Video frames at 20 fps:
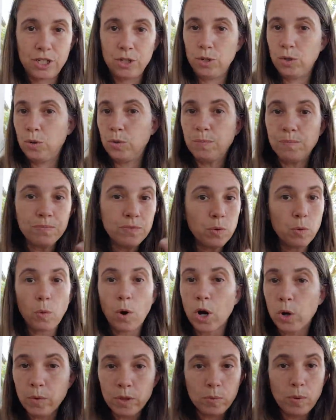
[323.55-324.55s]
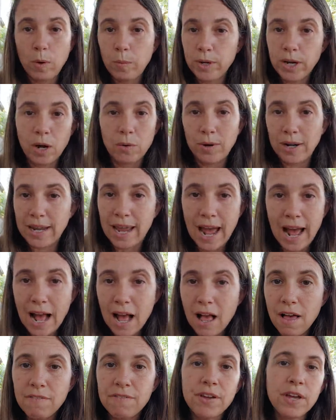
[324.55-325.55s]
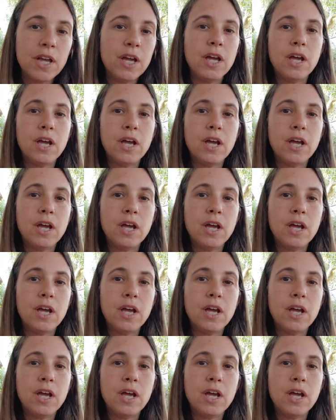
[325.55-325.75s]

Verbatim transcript: to work with what we already have.